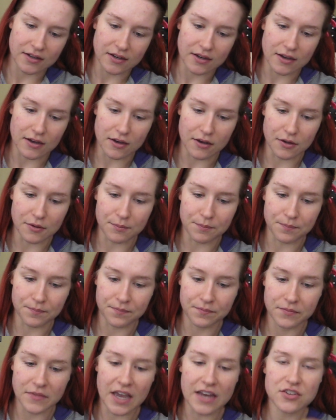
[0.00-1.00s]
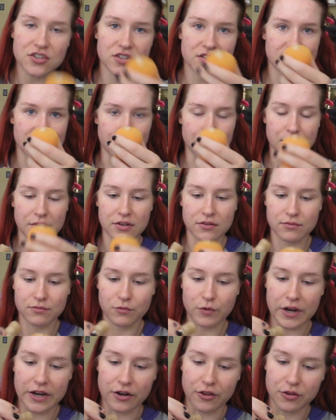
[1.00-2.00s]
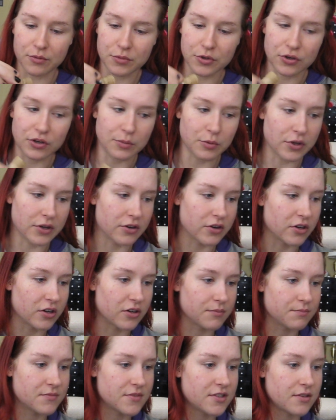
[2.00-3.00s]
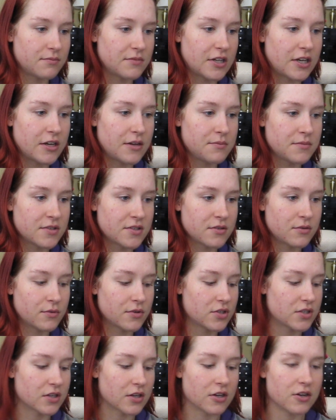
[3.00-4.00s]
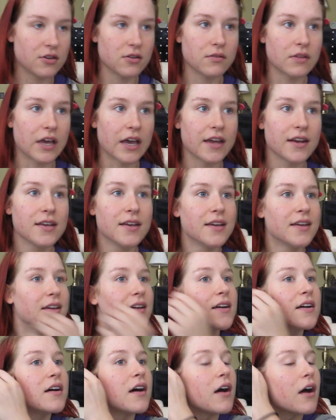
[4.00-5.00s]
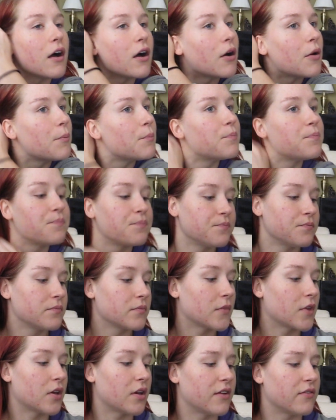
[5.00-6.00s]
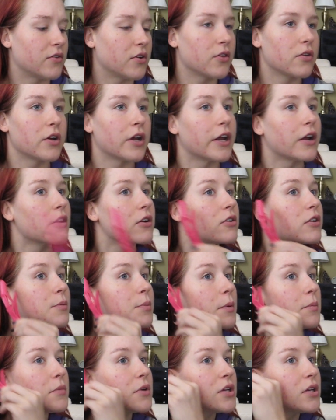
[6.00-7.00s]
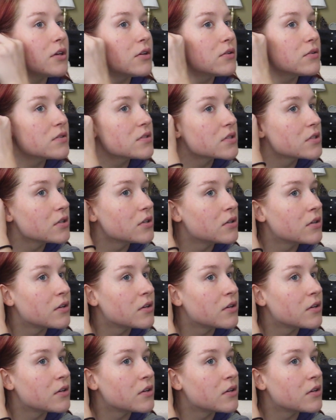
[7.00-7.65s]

I just dump it right on the Beauty Blender sometimes, so we're just gonna do that. I have another hair clip I'm gonna use.